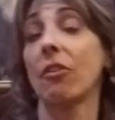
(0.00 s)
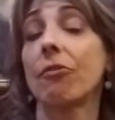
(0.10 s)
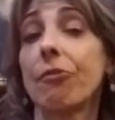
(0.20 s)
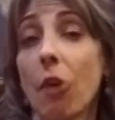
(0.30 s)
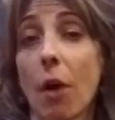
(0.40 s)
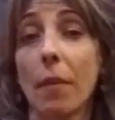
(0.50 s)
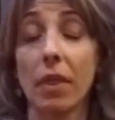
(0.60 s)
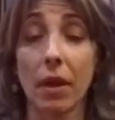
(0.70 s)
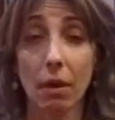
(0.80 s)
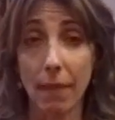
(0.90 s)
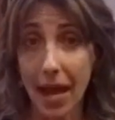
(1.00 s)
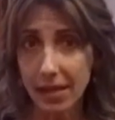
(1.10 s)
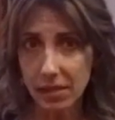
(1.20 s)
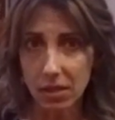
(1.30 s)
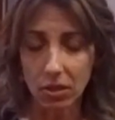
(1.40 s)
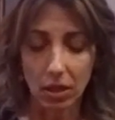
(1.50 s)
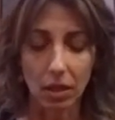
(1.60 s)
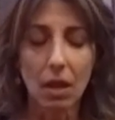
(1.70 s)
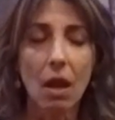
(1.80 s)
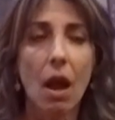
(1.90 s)
from their
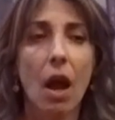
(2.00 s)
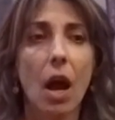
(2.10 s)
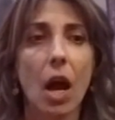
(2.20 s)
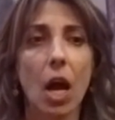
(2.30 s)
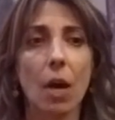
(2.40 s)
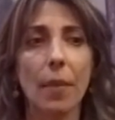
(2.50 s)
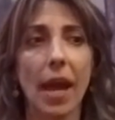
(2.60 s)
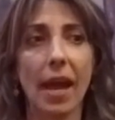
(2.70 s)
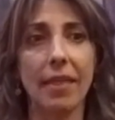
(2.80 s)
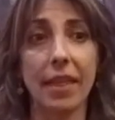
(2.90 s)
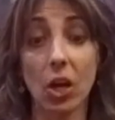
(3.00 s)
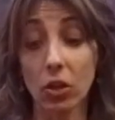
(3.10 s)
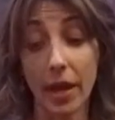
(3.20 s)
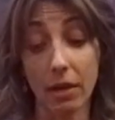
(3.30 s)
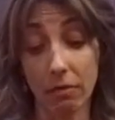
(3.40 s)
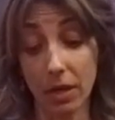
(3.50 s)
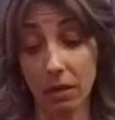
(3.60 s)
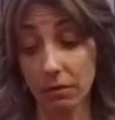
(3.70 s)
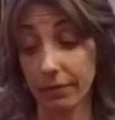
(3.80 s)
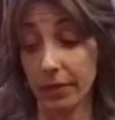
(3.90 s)
masculine. And they're like,
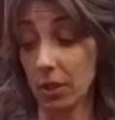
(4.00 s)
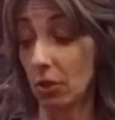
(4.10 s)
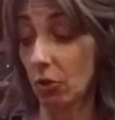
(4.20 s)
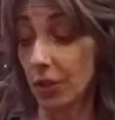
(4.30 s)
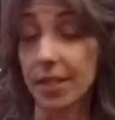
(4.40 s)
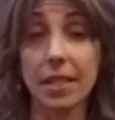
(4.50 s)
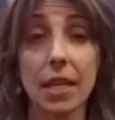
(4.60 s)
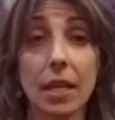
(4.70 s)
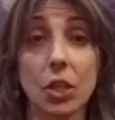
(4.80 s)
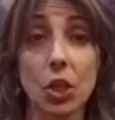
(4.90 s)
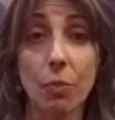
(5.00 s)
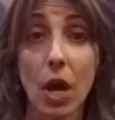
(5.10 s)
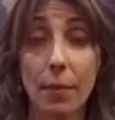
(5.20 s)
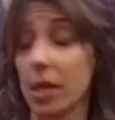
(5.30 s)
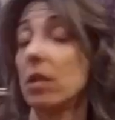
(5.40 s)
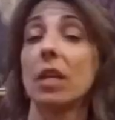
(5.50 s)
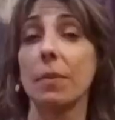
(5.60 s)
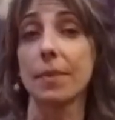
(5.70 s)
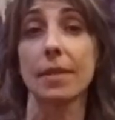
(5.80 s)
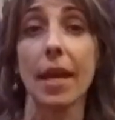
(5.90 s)
well, Christine, Shamama, you
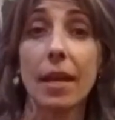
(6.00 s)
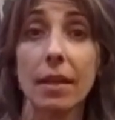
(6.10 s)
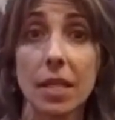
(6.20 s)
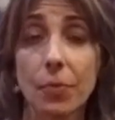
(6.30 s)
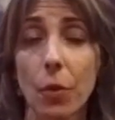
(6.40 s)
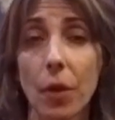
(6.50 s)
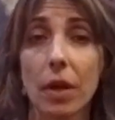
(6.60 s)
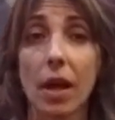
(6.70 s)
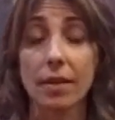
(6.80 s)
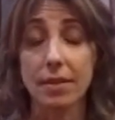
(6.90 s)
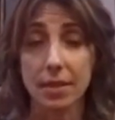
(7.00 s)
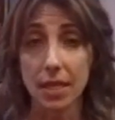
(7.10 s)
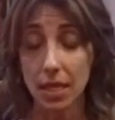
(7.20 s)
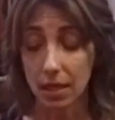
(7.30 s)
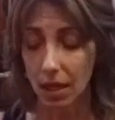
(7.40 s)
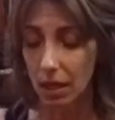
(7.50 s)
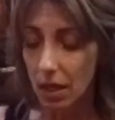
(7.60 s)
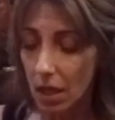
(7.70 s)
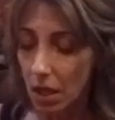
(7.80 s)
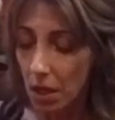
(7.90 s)
keep saying this, but we're not seeing it.
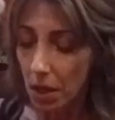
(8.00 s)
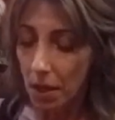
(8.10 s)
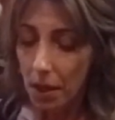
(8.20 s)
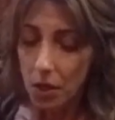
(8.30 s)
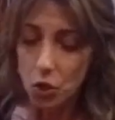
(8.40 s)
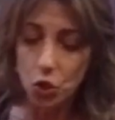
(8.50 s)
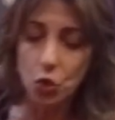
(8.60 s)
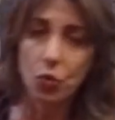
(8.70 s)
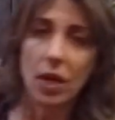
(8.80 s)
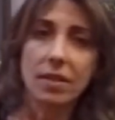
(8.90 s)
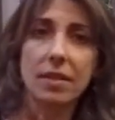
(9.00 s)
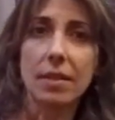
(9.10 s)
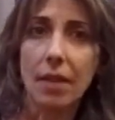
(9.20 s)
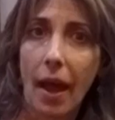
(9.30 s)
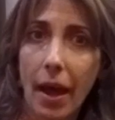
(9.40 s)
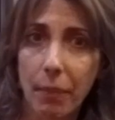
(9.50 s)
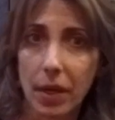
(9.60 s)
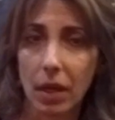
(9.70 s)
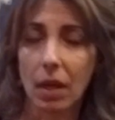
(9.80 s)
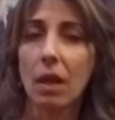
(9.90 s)
Trust it's
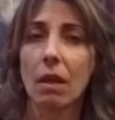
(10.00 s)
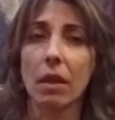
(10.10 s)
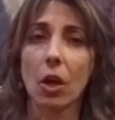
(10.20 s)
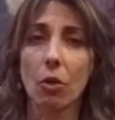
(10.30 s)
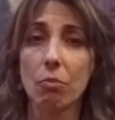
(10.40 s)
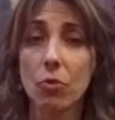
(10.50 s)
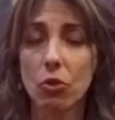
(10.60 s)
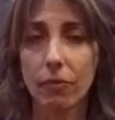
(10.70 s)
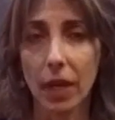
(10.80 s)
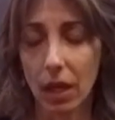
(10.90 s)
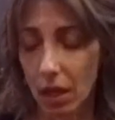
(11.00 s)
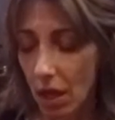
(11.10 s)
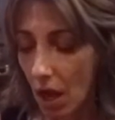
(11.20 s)
happening. They are moving.